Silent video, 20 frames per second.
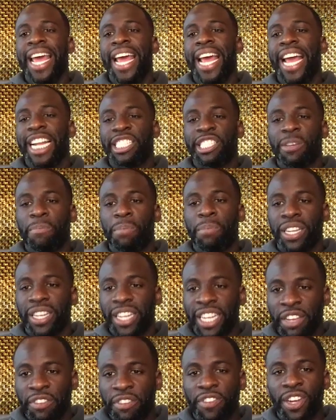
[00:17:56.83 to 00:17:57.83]
It's a
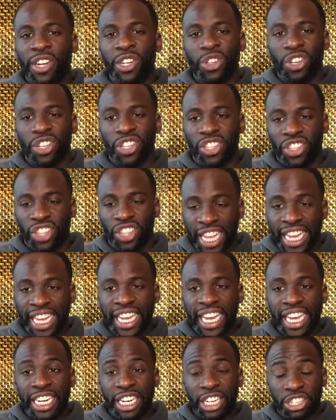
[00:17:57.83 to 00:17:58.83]
belief in
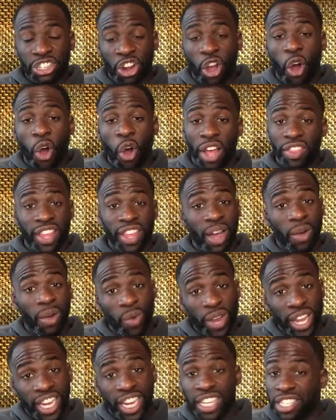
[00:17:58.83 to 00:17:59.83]
thinking and knowing that
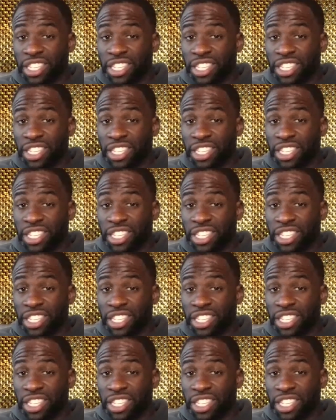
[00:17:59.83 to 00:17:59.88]
we can